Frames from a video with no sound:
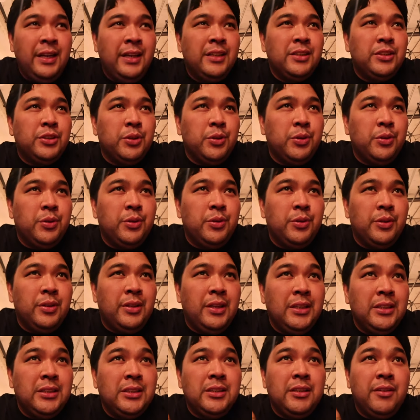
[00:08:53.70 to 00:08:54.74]
So
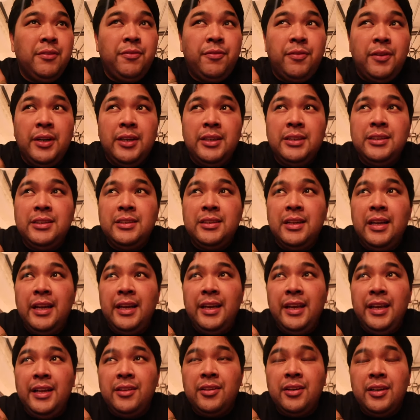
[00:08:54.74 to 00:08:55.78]
this is the first
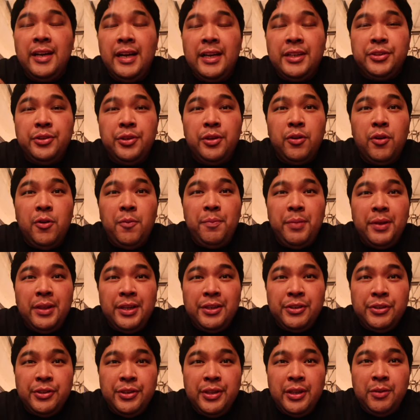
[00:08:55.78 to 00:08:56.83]
like international
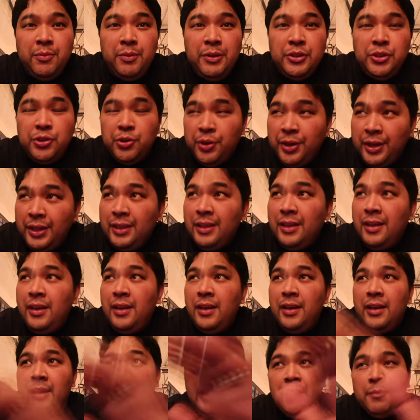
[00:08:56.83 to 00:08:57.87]
competition that we joined.
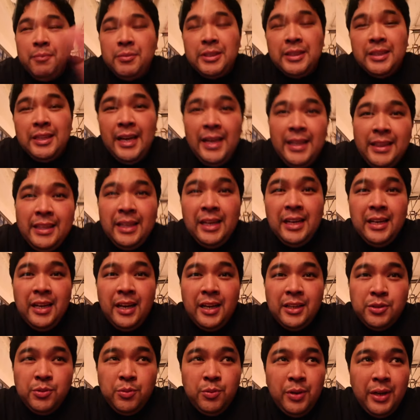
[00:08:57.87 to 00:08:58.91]
Sa title
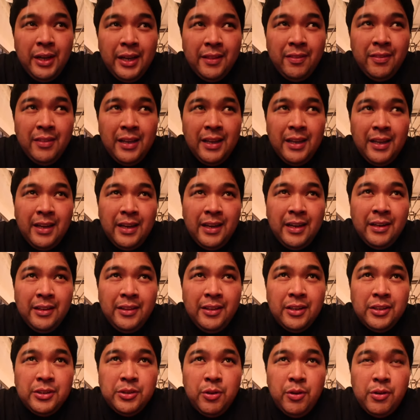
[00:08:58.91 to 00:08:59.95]
nakasulat na
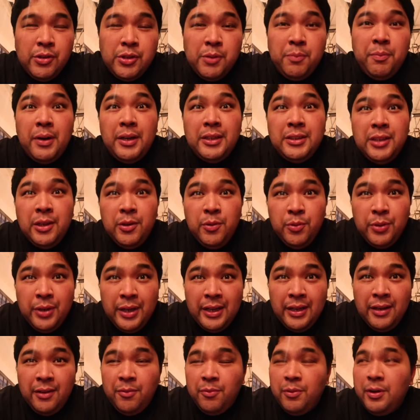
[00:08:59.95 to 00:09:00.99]
there's also
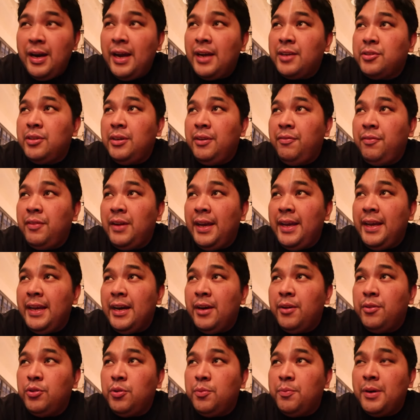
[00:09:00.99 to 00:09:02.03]
Barcelona. We're actually flying
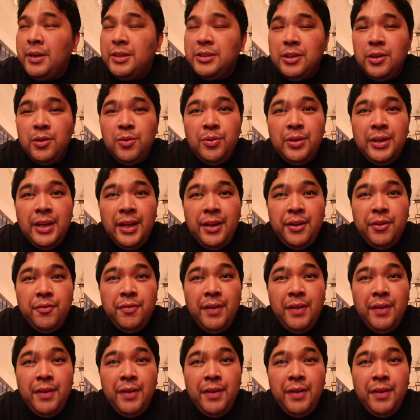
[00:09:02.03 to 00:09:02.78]
out to Barcelona in